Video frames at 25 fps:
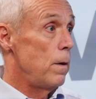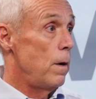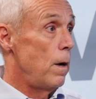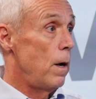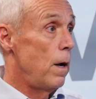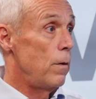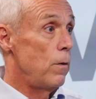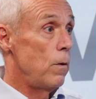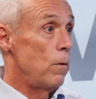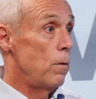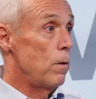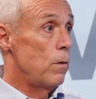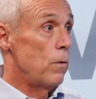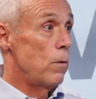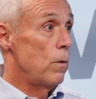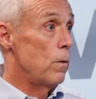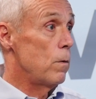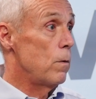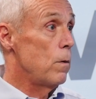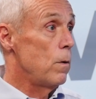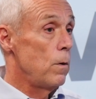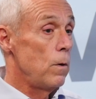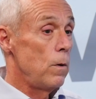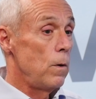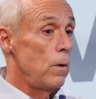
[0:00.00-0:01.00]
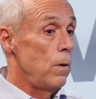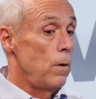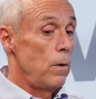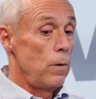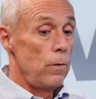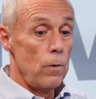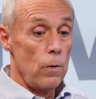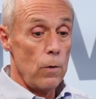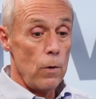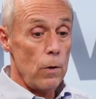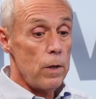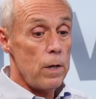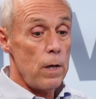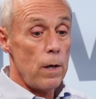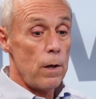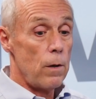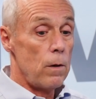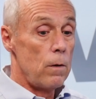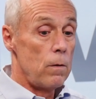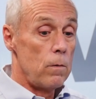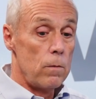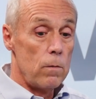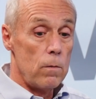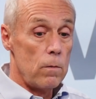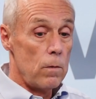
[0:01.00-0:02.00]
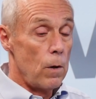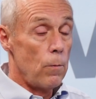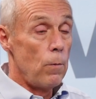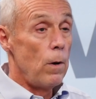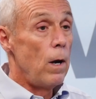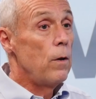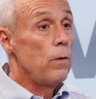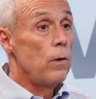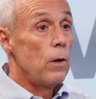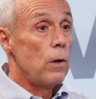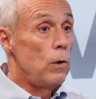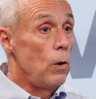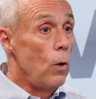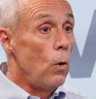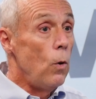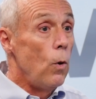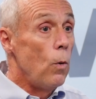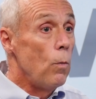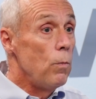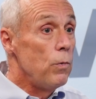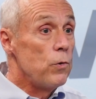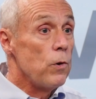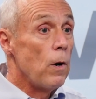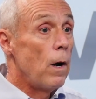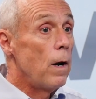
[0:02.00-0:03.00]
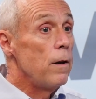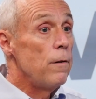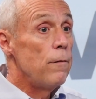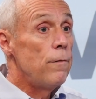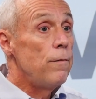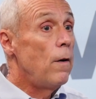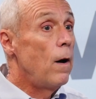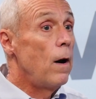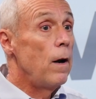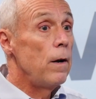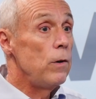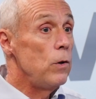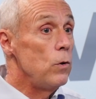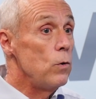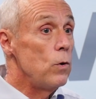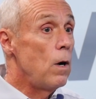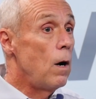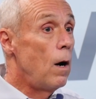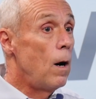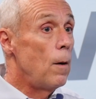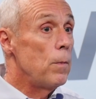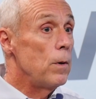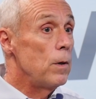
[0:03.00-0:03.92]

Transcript: And they're looking around the globe trying to find new copper